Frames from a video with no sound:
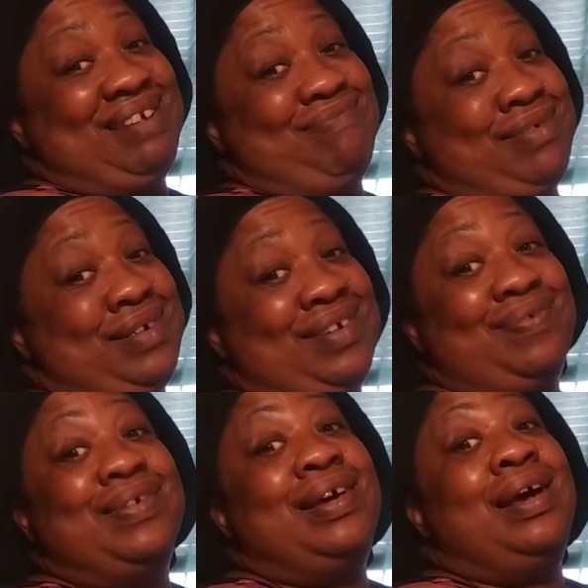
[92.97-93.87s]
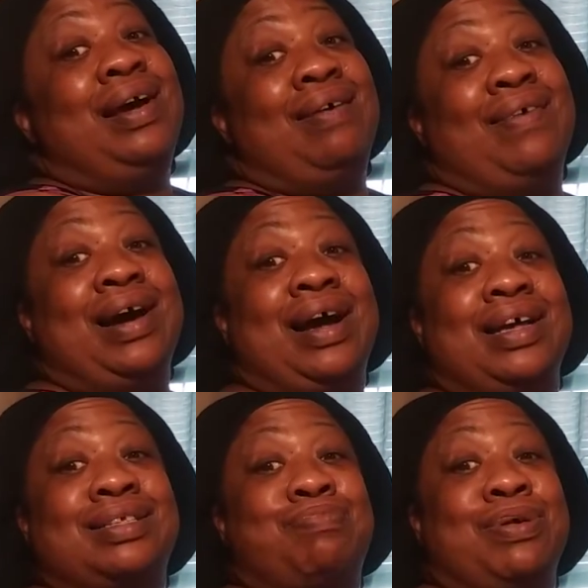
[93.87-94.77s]
What? Why I
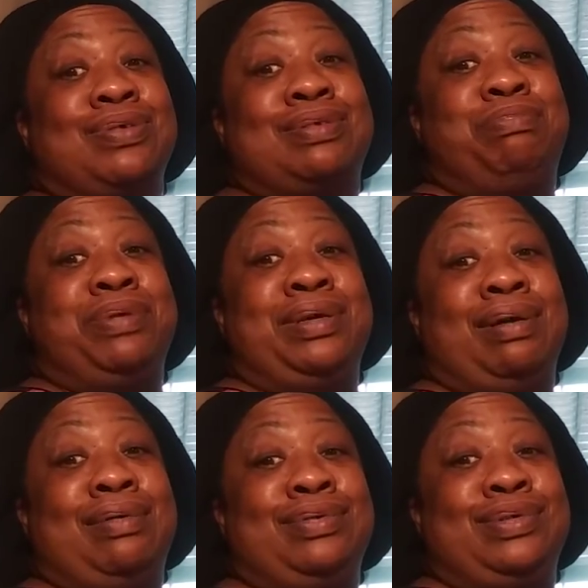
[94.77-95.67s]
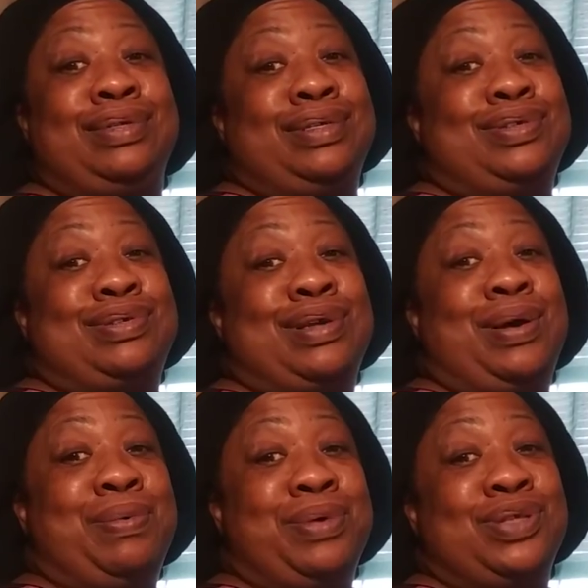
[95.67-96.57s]
supposed to be on the
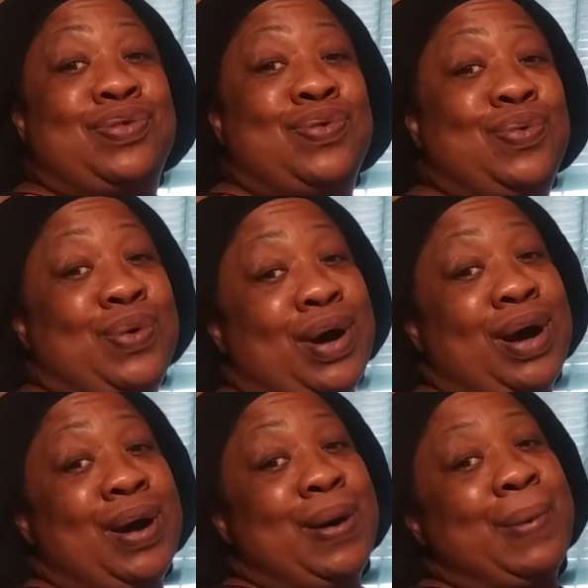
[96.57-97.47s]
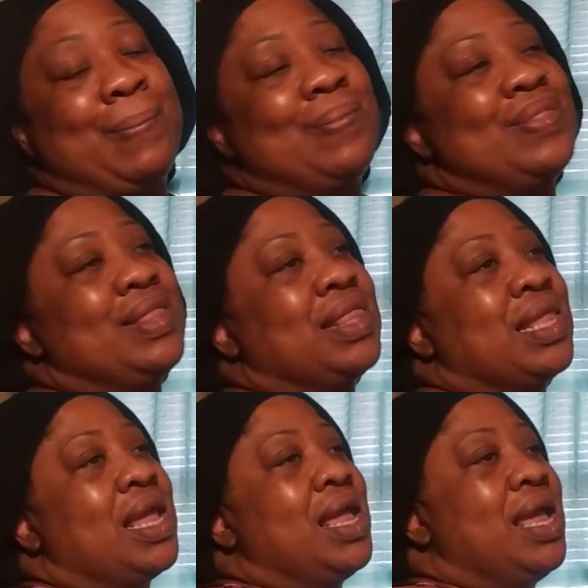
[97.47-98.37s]
show with you all?
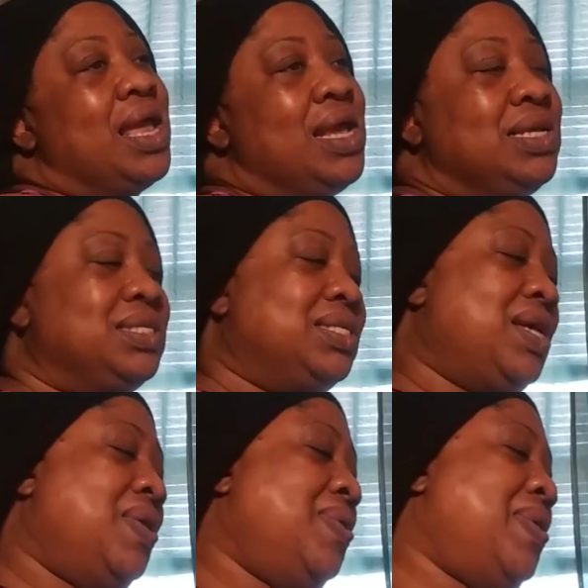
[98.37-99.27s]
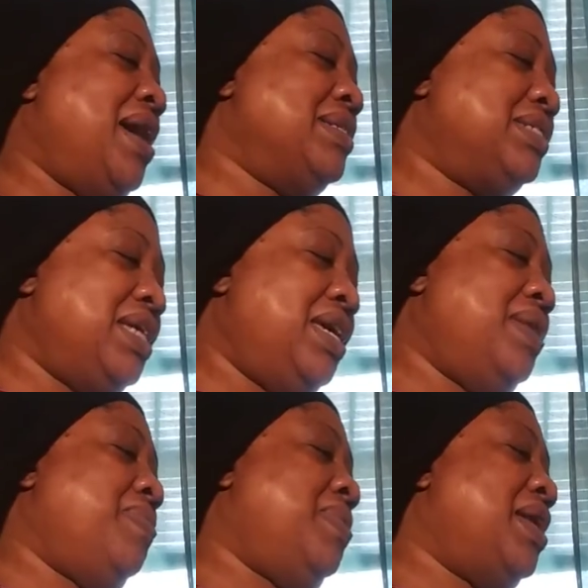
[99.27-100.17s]
So I said,
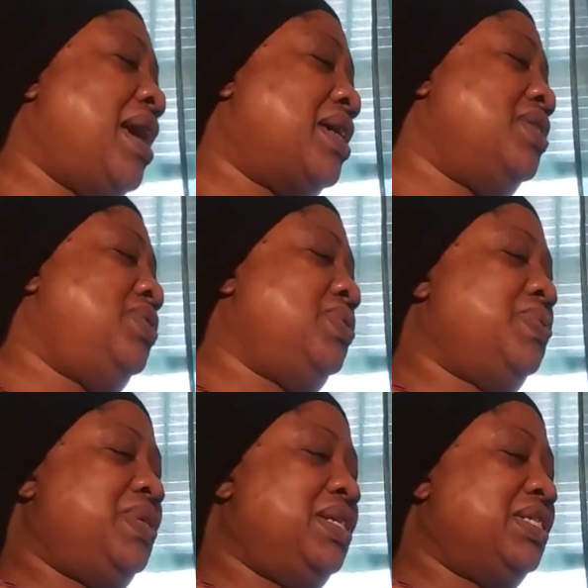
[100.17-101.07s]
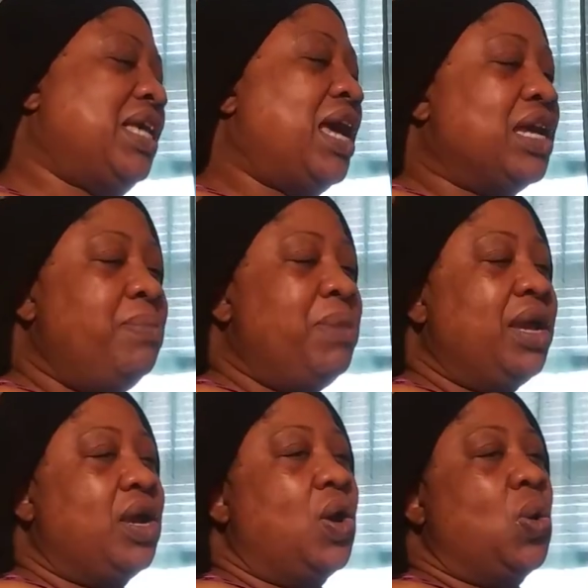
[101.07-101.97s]
what I can do is I can
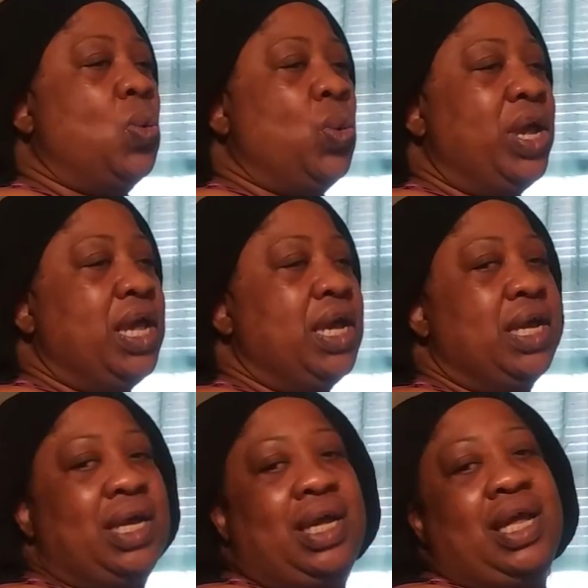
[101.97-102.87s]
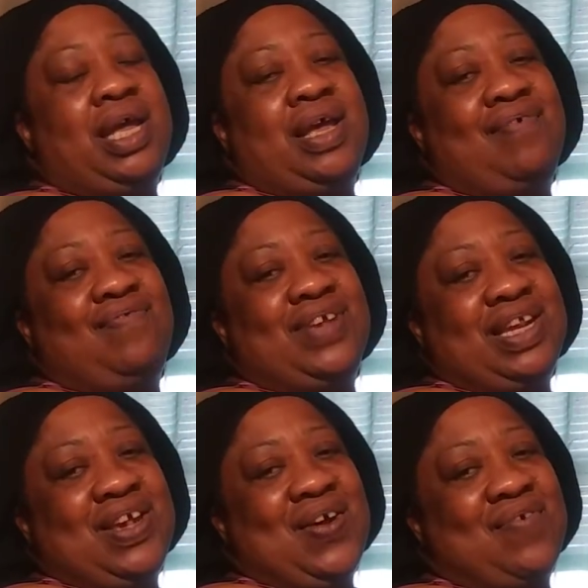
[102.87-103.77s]
make a quick
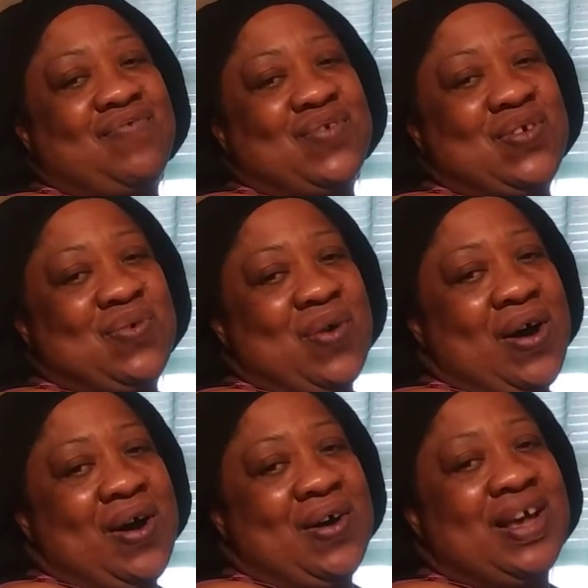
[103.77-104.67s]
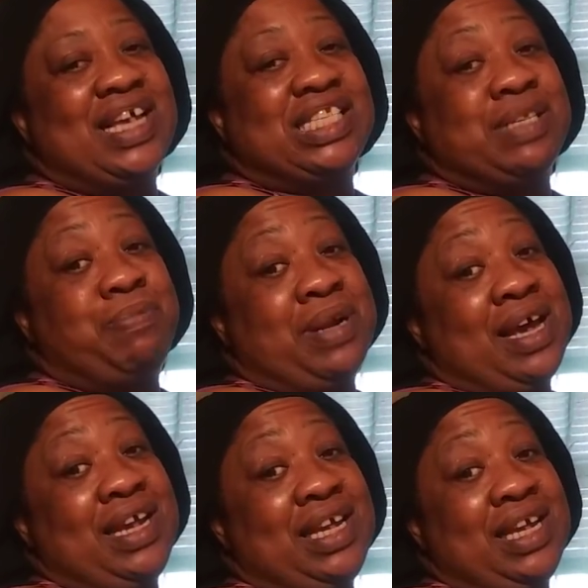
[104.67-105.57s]
video for you all
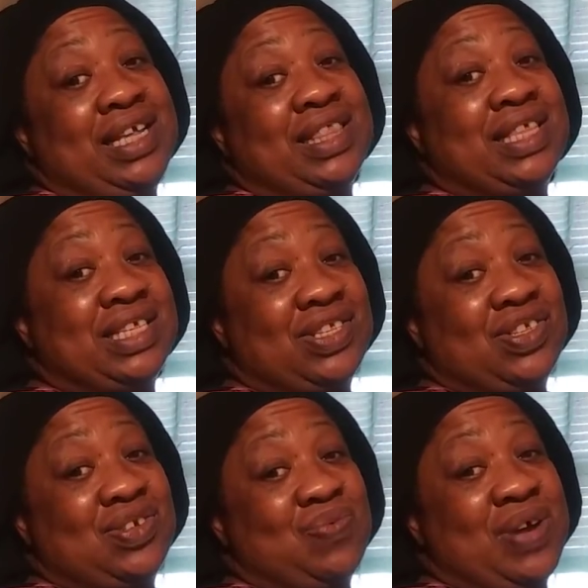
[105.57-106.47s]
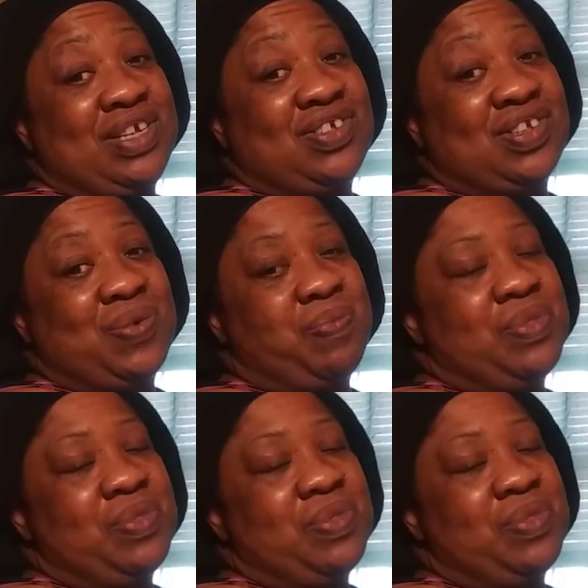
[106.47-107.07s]
explaining the situation.